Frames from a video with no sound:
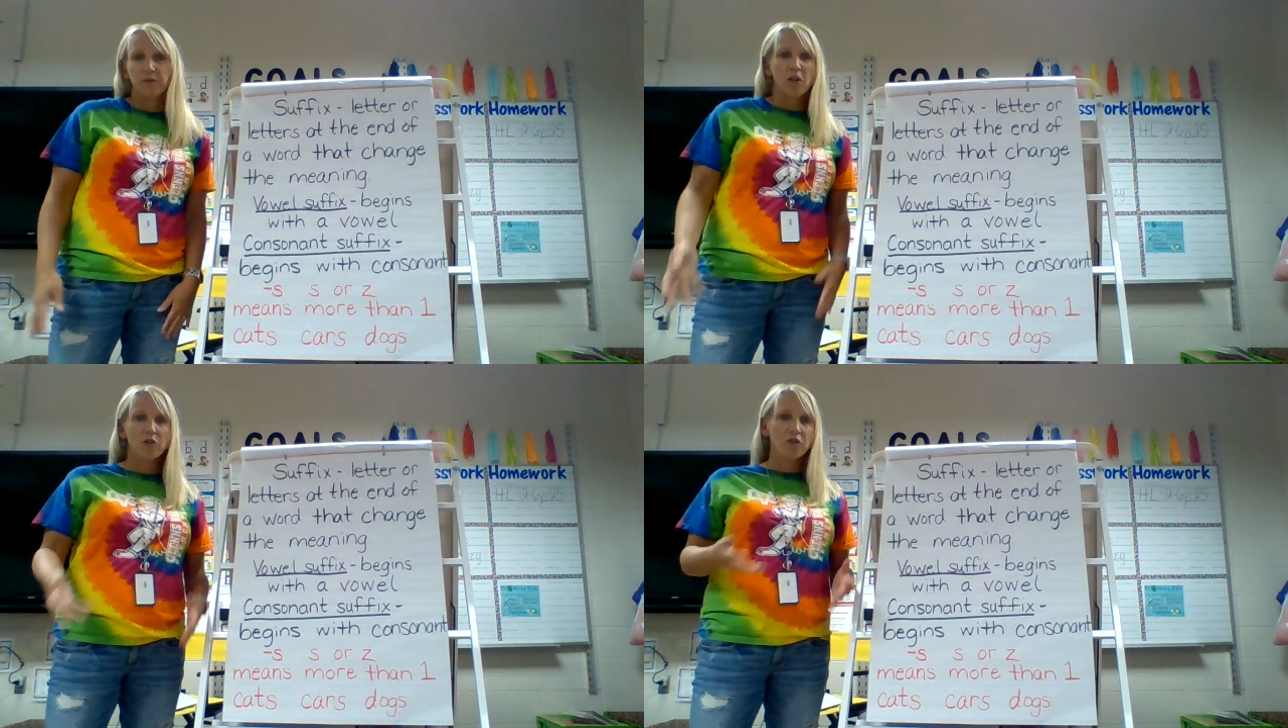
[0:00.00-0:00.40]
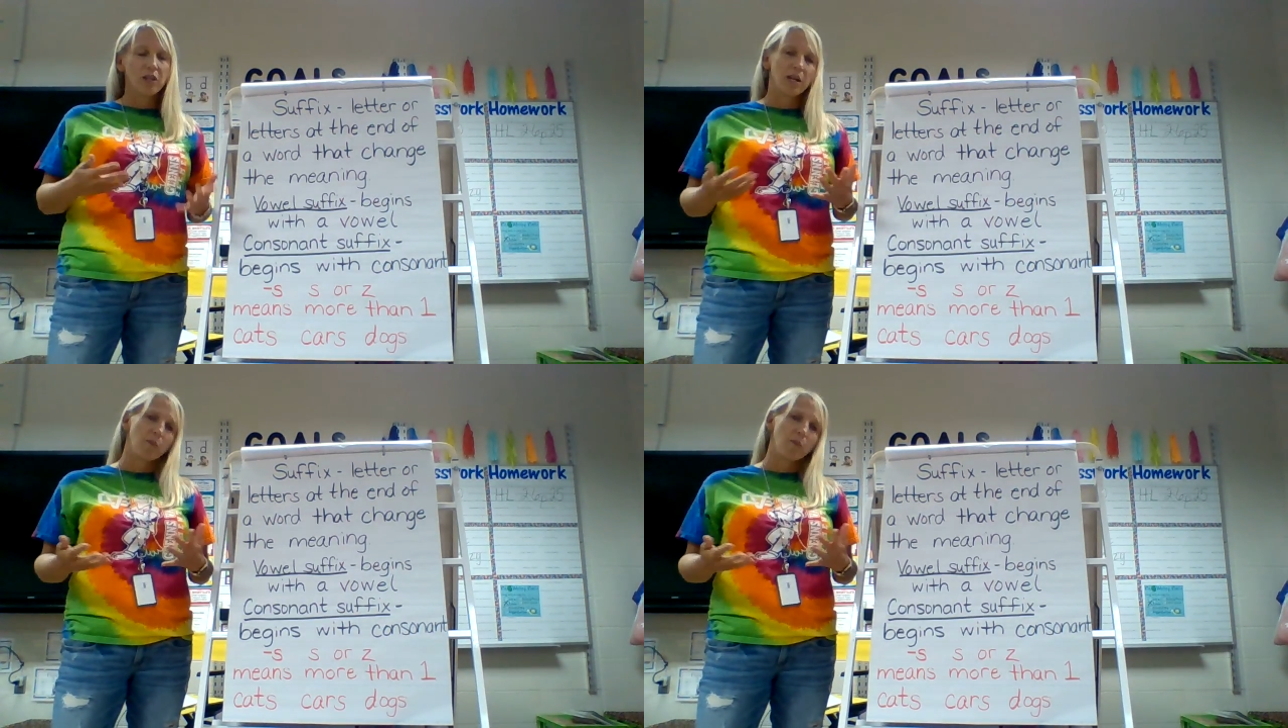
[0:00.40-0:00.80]

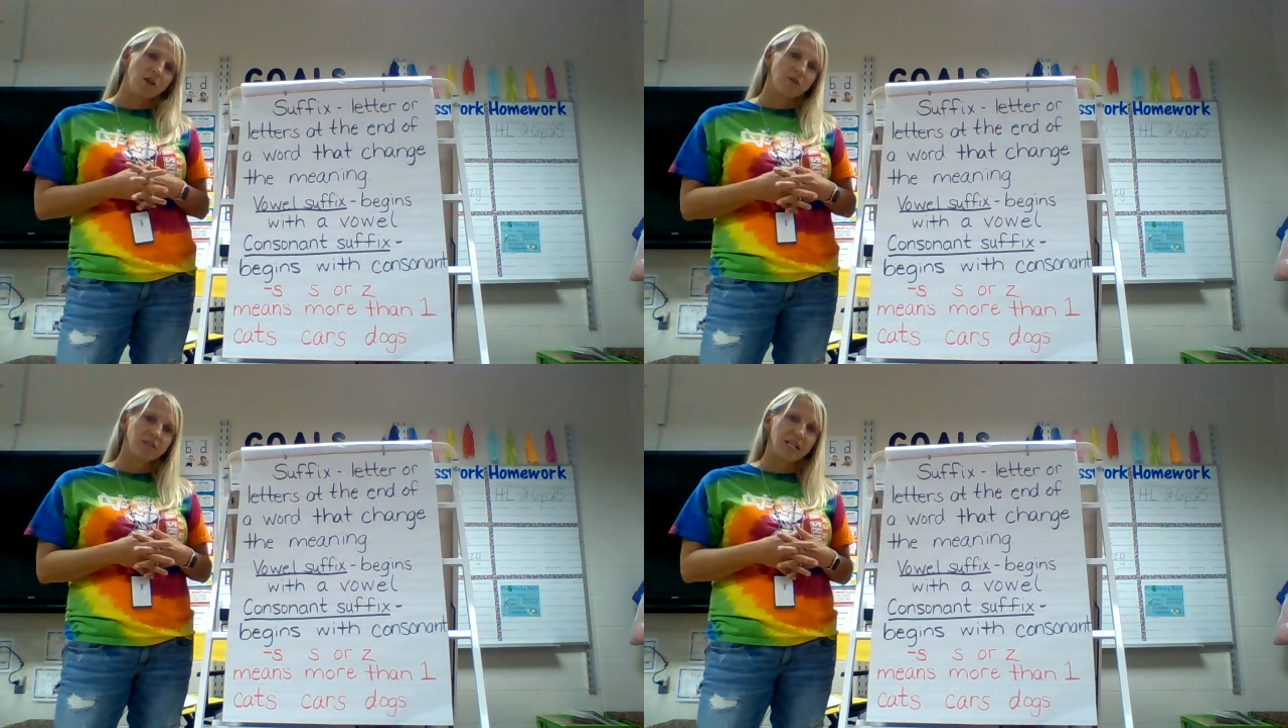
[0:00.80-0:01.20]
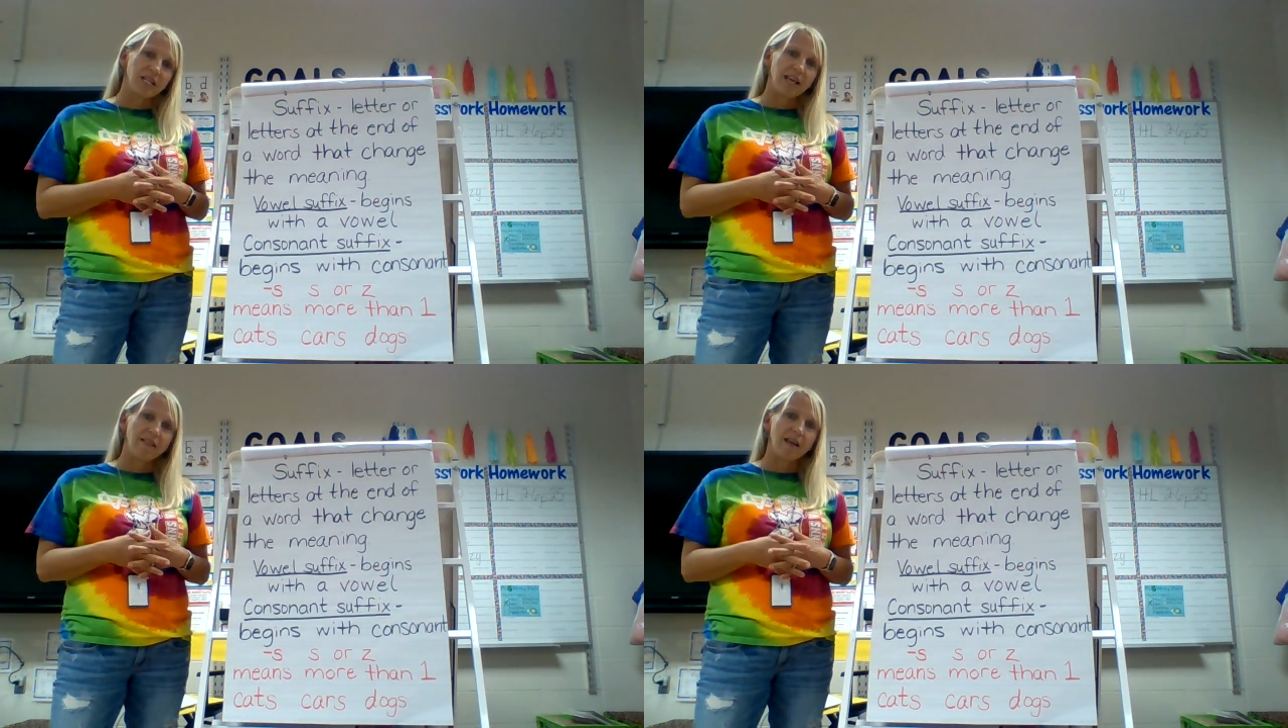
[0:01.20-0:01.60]
Usually when you
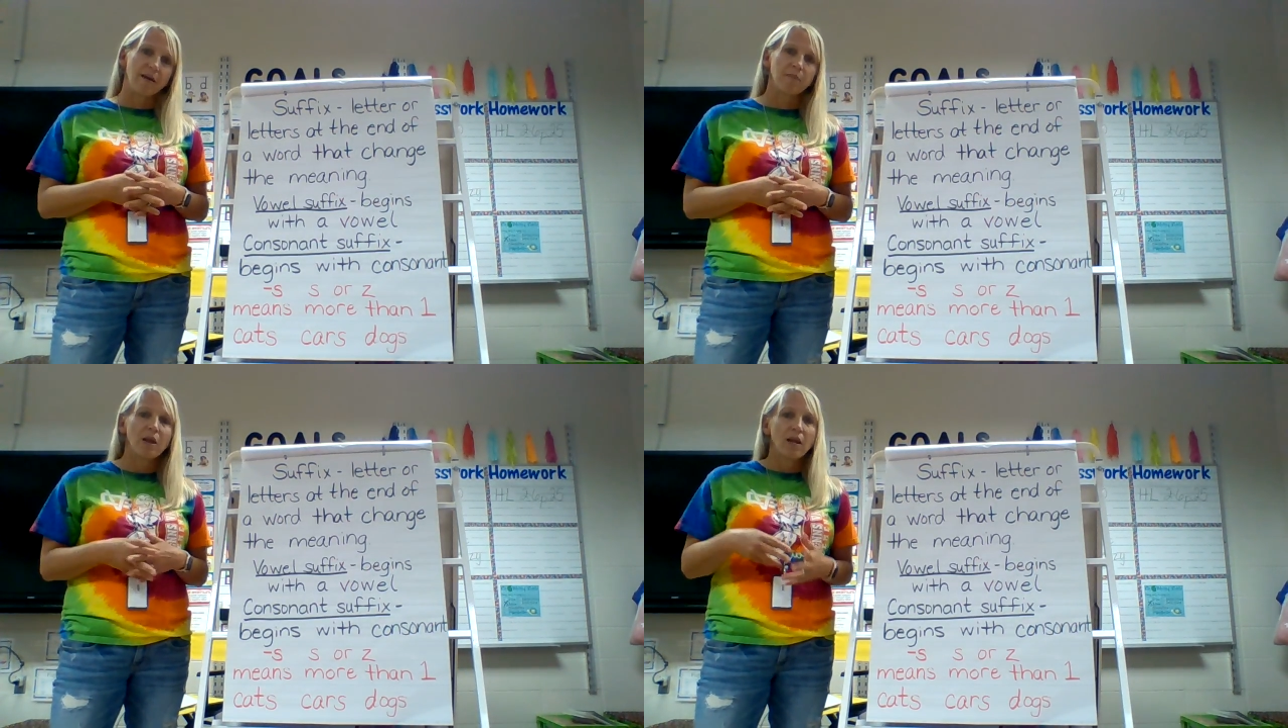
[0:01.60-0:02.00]
say them,